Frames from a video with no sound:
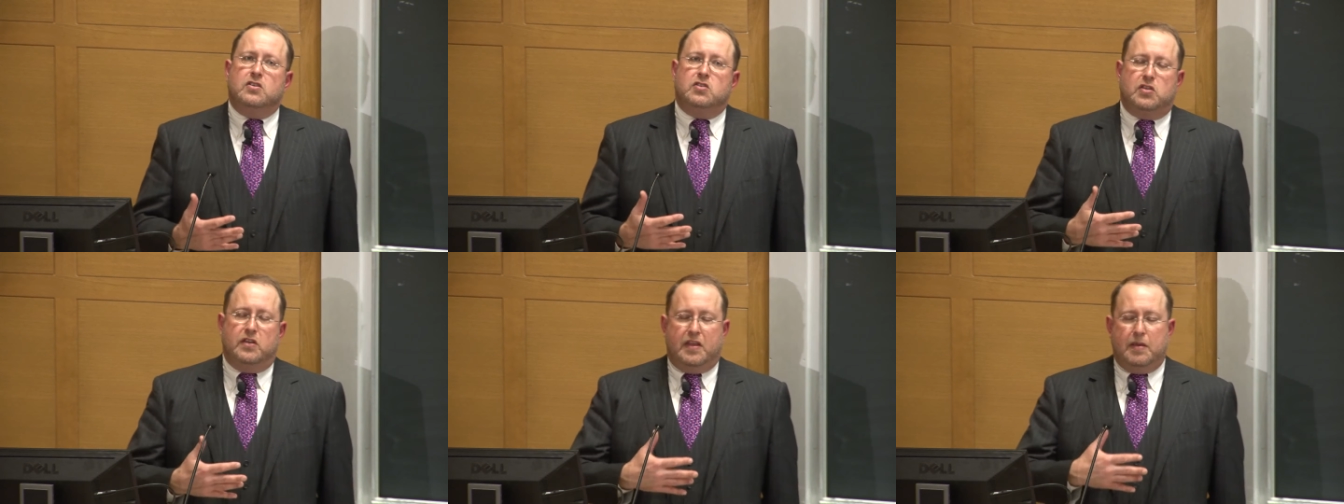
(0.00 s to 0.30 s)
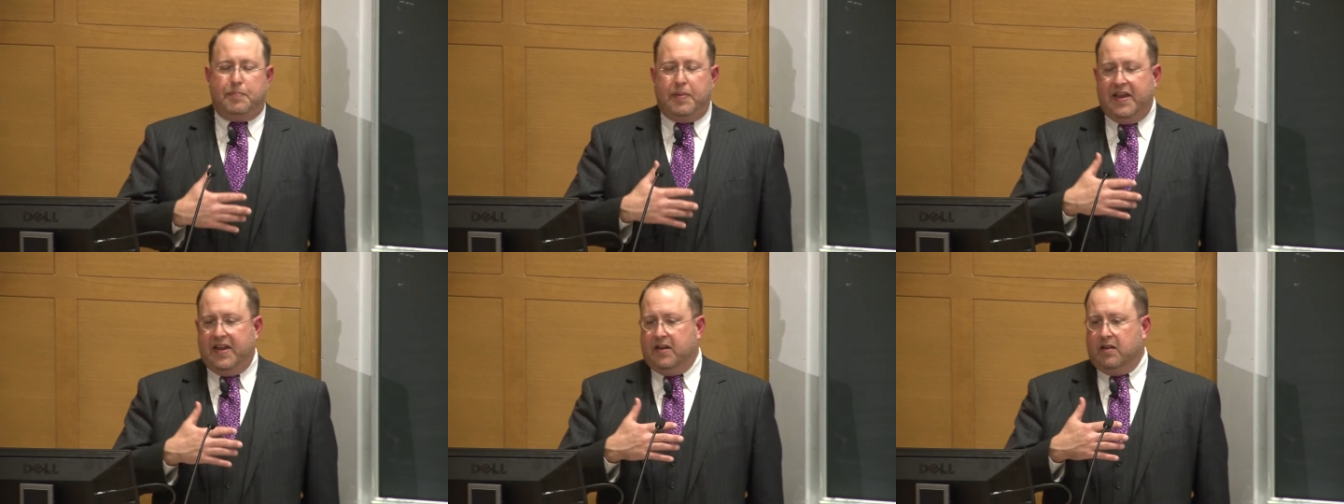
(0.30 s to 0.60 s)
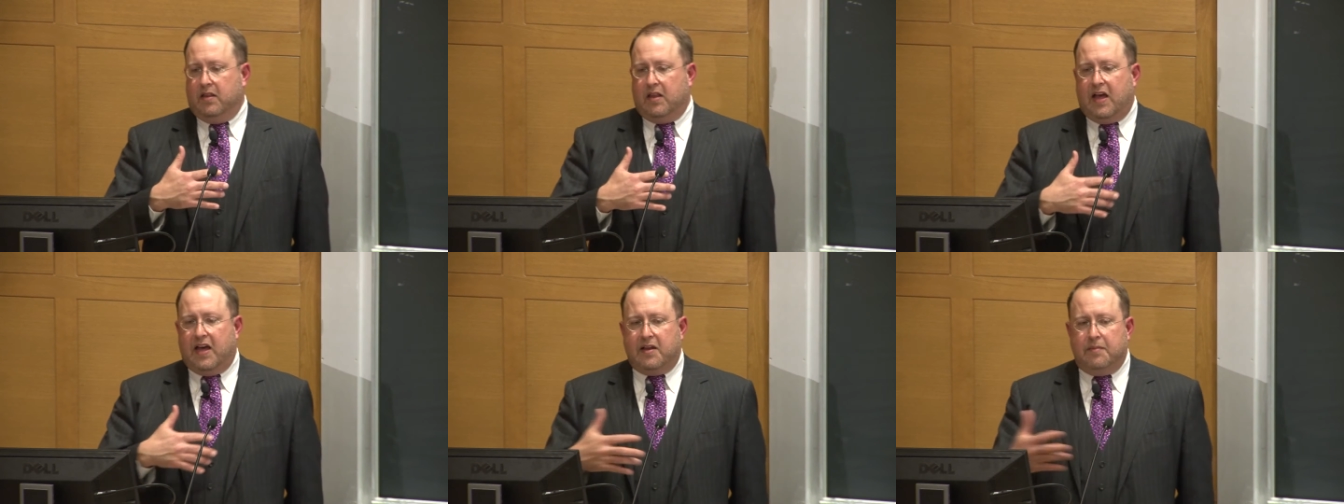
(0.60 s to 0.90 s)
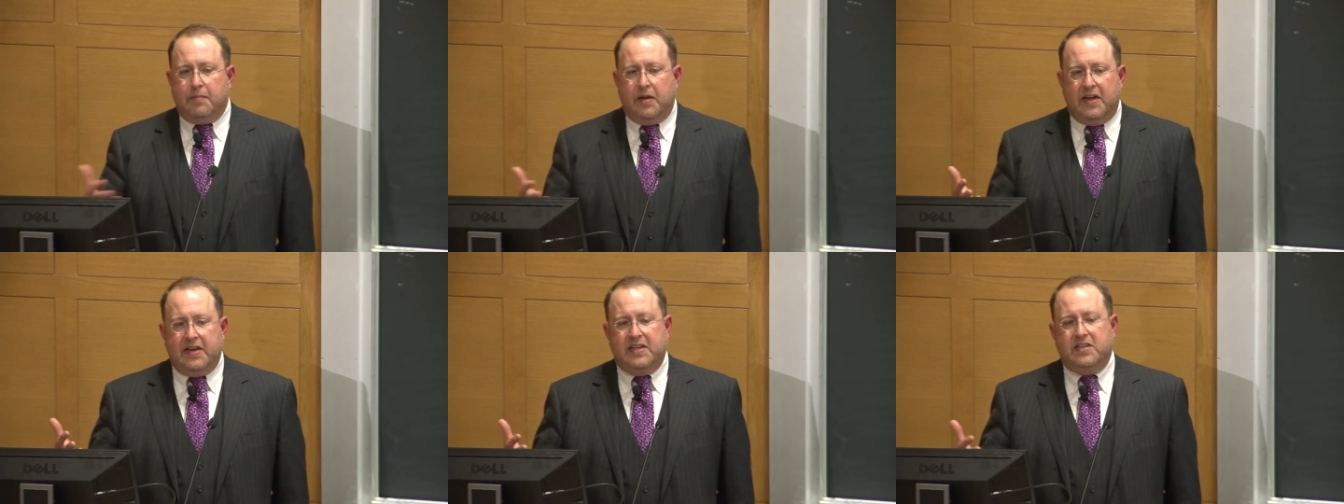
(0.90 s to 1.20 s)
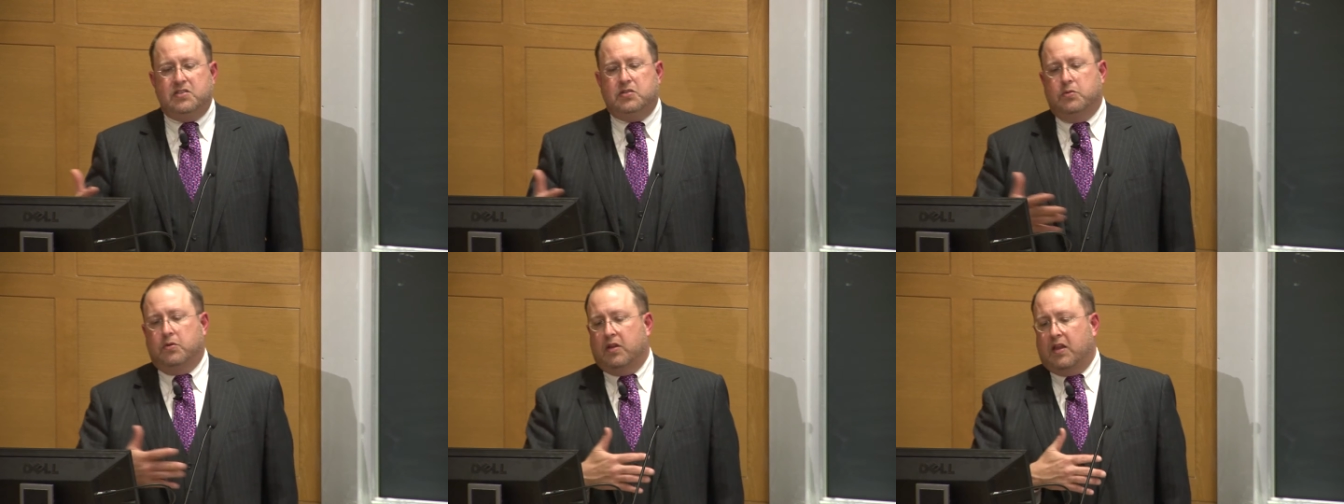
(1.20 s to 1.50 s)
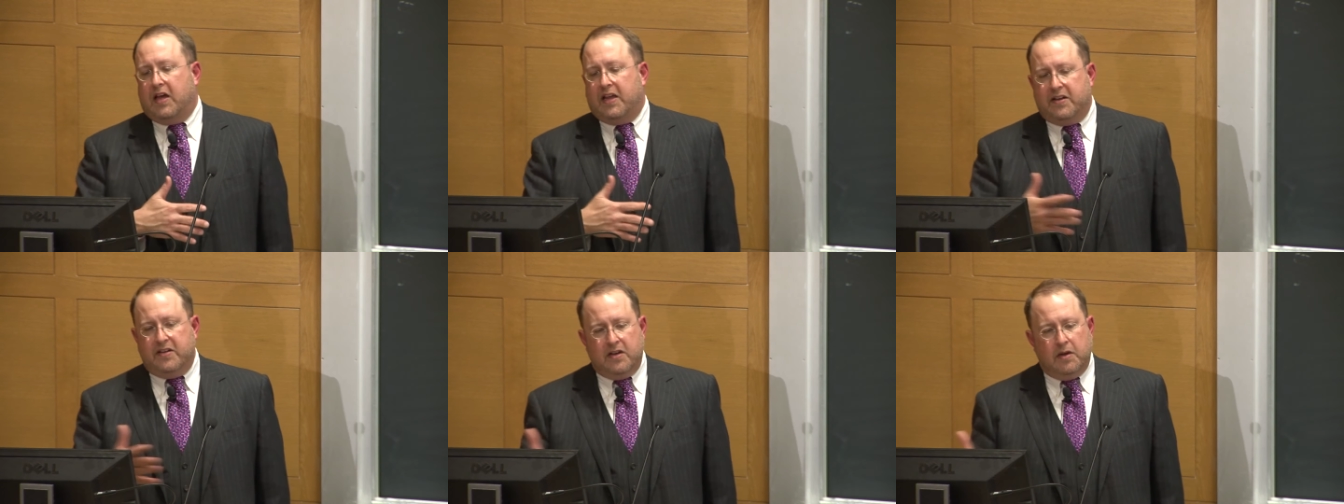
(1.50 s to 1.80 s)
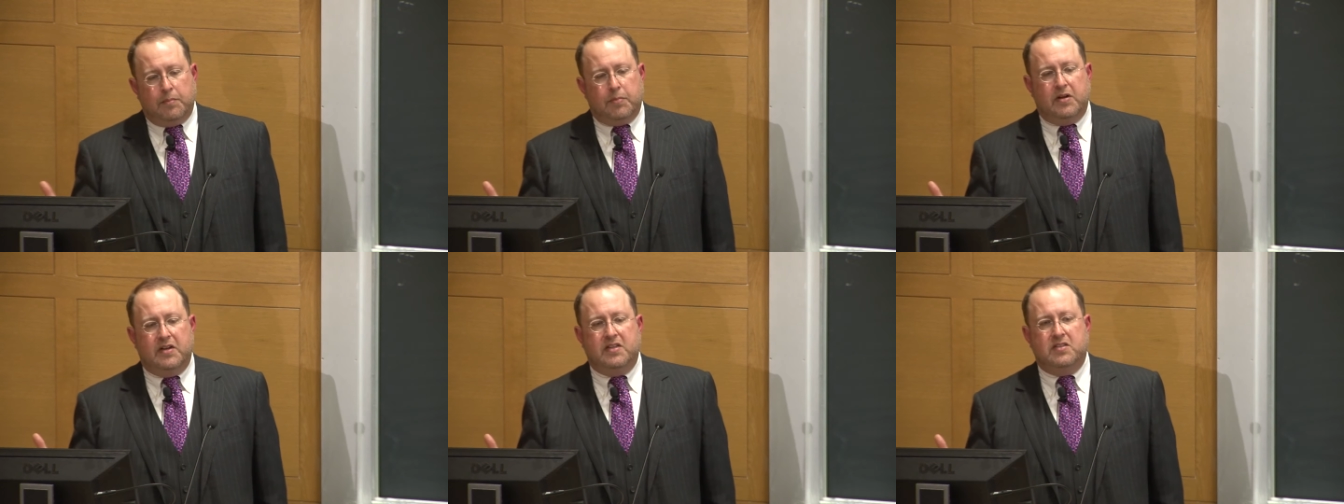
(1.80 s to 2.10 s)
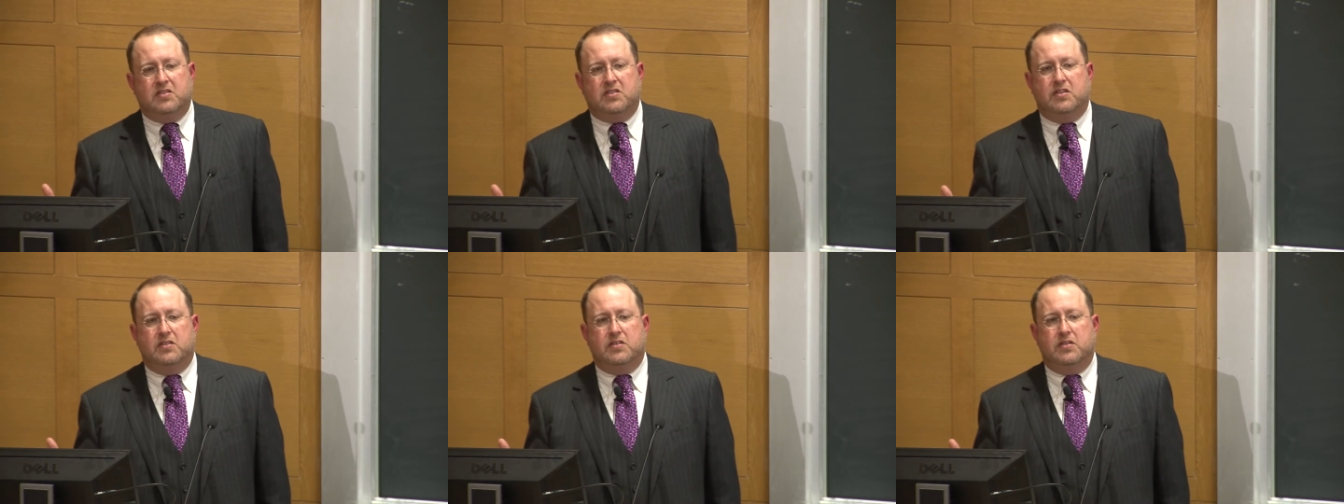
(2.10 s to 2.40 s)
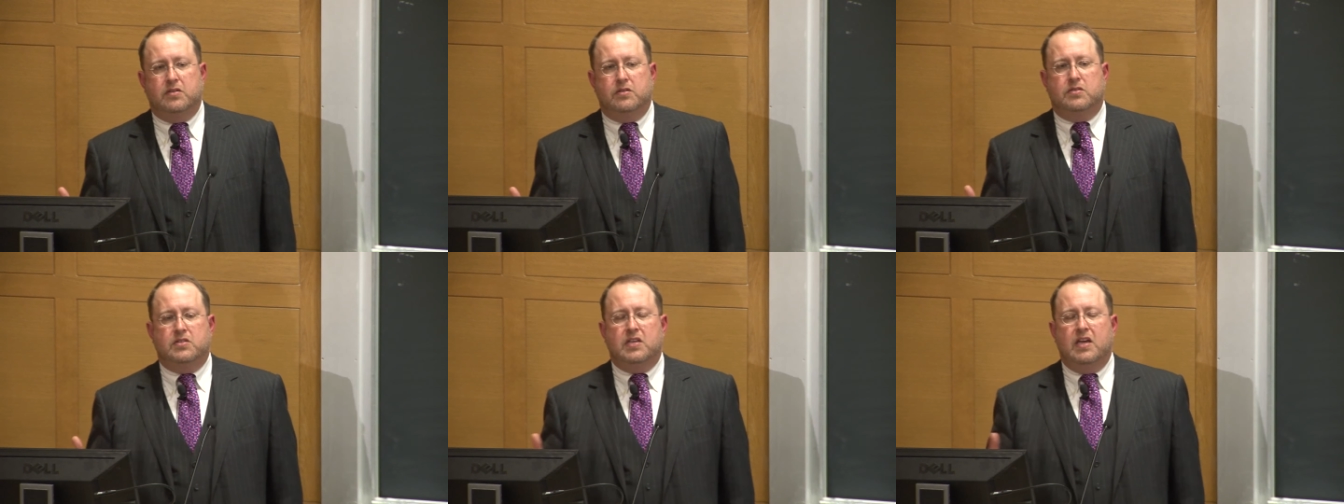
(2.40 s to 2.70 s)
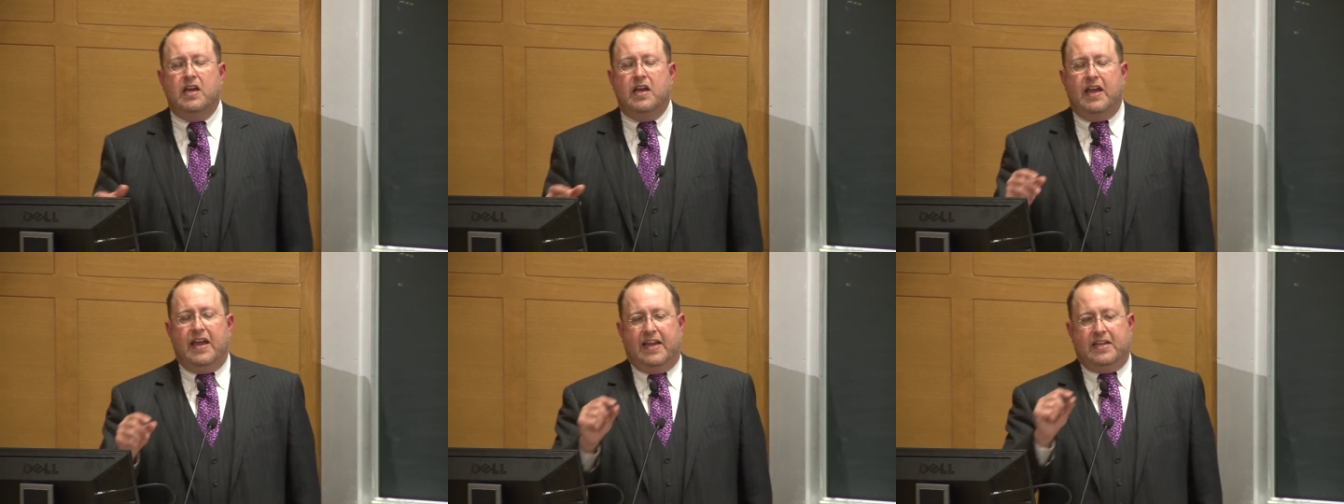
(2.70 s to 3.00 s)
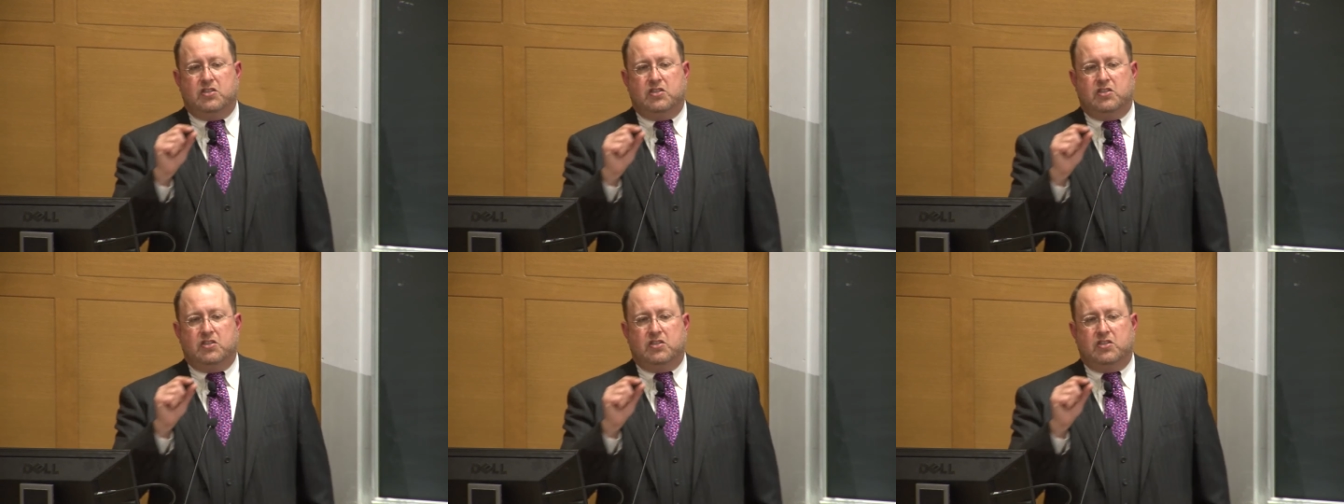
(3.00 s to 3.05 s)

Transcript: So they paid a lot of money to a lot of numbered institutes,